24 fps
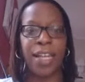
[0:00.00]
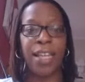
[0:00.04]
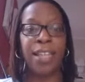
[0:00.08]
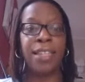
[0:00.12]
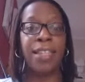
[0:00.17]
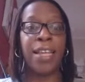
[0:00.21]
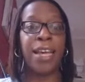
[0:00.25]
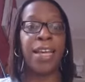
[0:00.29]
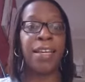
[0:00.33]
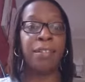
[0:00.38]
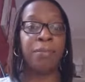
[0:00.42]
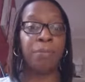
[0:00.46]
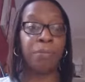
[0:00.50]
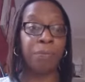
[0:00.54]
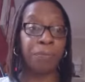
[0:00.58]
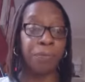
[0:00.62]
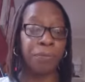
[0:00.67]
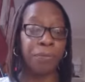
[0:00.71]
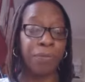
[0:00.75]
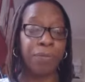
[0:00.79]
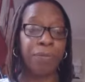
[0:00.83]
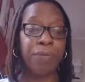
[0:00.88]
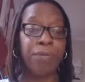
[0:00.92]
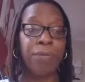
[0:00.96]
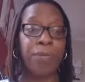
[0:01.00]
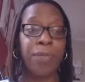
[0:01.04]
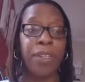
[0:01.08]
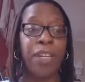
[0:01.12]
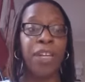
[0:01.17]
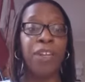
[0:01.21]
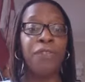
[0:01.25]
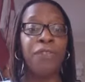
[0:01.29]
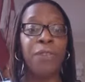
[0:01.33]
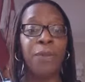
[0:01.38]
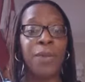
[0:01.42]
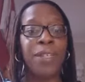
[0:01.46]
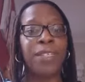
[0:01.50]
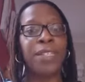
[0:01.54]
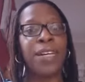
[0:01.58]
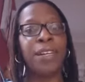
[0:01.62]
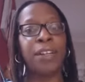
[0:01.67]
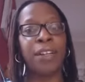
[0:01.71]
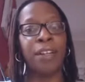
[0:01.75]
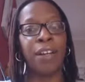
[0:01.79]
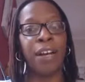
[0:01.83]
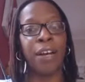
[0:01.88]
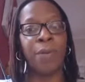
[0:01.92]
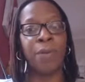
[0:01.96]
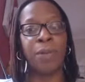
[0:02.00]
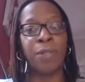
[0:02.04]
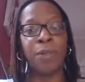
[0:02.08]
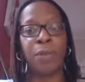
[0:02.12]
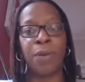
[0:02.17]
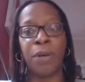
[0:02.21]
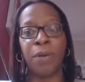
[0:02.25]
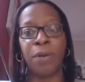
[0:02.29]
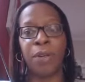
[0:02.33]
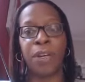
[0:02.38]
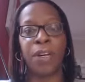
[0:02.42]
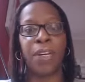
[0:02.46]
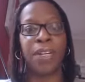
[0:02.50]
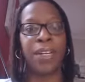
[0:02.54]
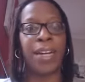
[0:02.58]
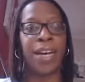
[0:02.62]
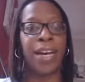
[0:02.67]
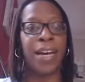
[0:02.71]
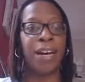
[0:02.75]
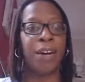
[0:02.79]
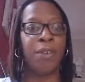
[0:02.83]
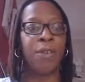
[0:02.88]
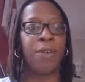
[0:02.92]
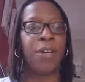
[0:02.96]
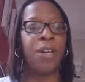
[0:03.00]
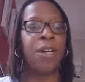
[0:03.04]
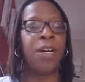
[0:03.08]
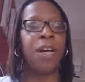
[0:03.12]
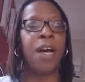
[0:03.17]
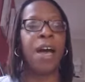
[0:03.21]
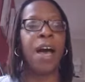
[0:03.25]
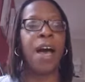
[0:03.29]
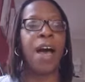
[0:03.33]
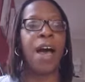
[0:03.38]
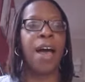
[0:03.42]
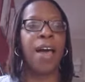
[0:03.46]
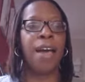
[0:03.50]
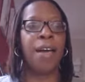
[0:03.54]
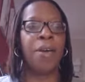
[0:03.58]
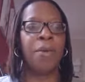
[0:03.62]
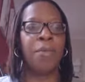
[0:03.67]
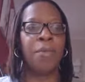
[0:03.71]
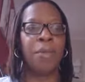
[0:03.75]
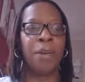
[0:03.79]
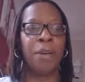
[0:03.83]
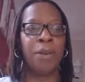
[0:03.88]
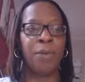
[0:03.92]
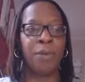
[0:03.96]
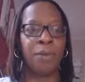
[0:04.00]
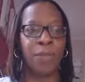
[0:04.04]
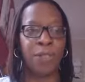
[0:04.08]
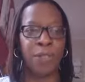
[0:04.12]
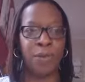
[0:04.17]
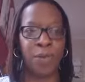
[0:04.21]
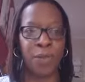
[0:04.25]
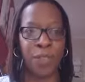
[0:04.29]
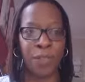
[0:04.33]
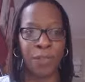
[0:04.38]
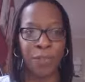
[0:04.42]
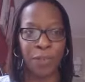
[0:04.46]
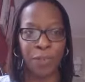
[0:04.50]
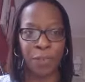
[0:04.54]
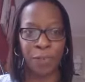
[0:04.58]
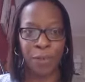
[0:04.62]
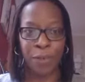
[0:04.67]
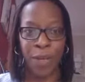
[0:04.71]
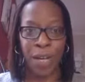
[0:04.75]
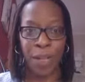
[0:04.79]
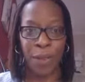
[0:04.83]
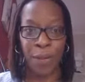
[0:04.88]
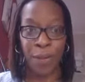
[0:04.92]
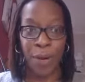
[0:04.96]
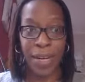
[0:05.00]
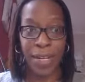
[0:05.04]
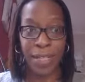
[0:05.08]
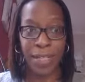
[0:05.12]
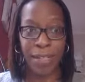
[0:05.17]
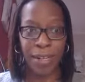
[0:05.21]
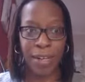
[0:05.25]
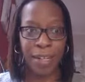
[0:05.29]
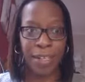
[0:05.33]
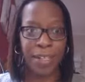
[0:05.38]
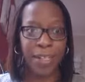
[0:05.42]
And then a few weeks down the line, which is where we are now, um, it all starts to fall by the wayside.